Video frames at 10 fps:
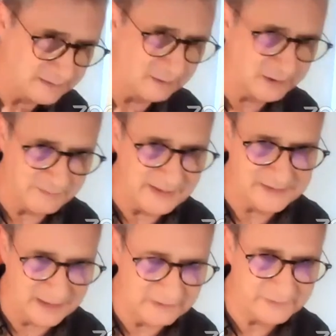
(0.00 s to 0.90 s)
document
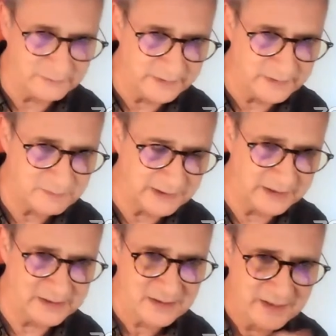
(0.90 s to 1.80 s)
it afterwards,
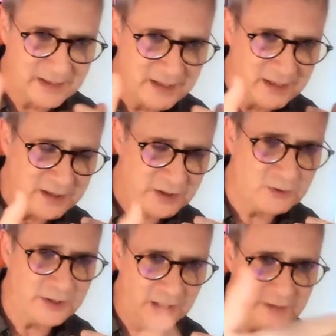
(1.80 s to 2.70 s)
because
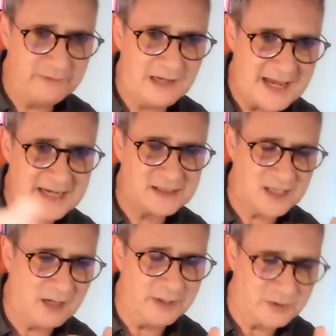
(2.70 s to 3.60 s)
you can overlay
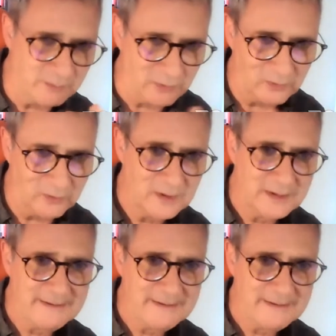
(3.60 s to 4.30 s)
so much more